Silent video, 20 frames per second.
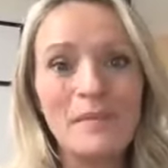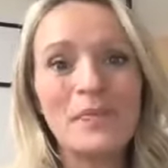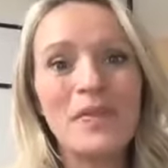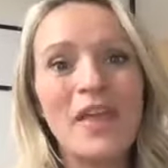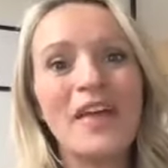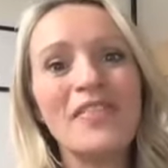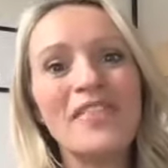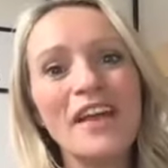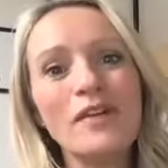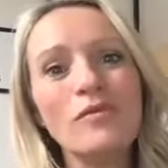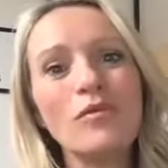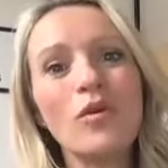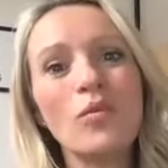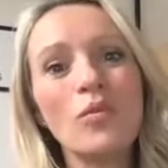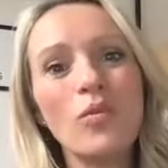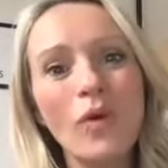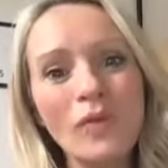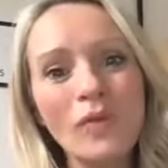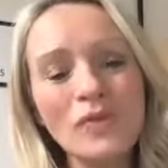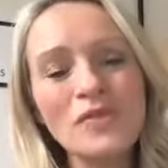And they will
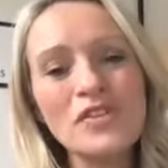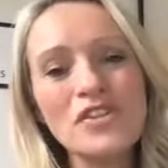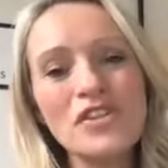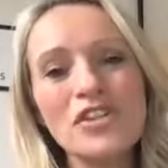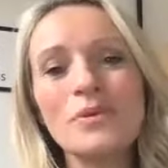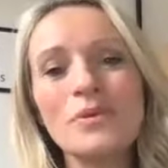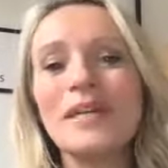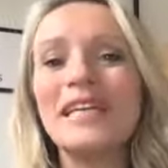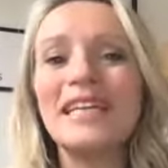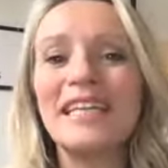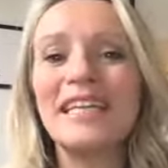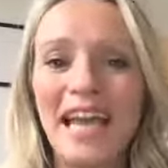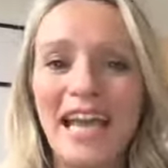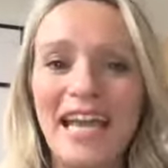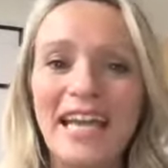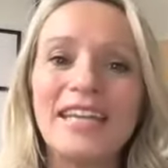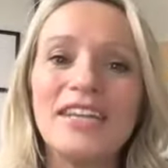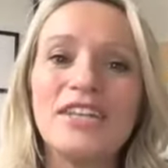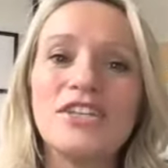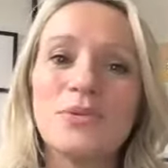want to
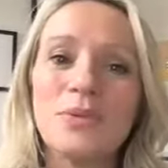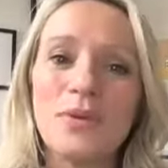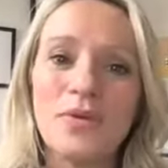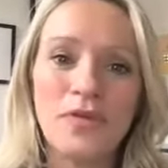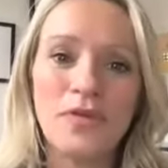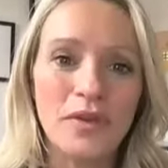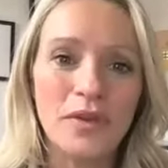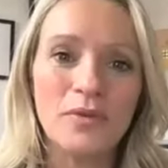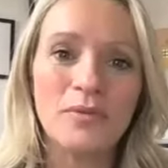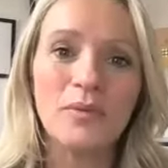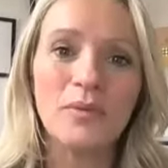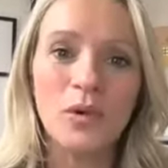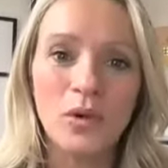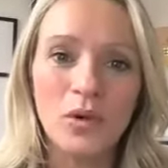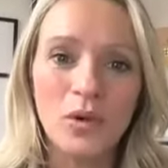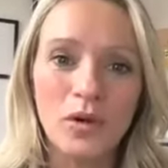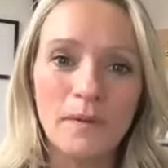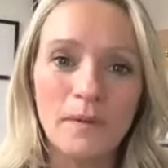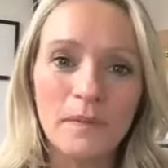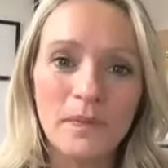engage with you
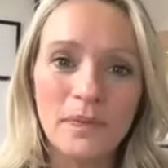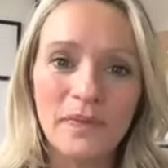more.